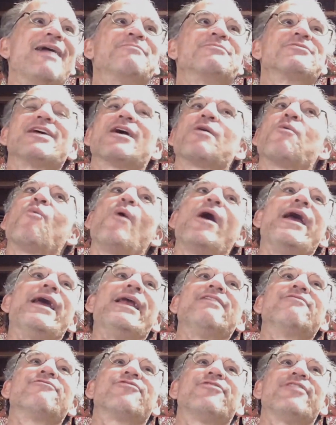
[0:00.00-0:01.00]
I'm just like
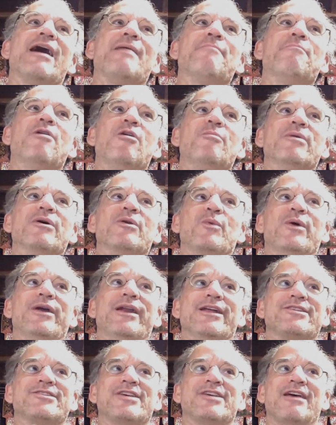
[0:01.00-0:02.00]
waiting for that moment
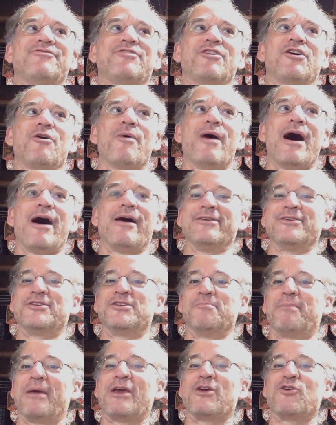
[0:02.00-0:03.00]
when it's safe to go out
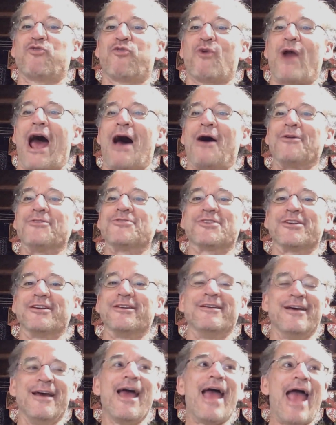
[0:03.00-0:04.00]
into big crowds
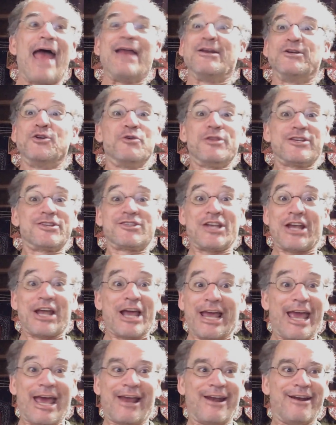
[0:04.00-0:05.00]
and do this
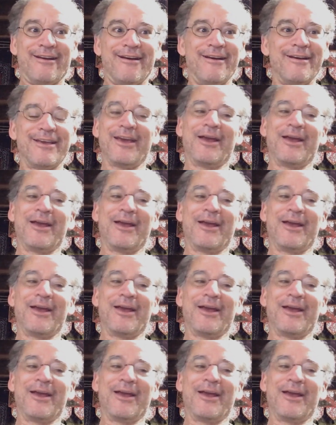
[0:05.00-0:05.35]
thing again,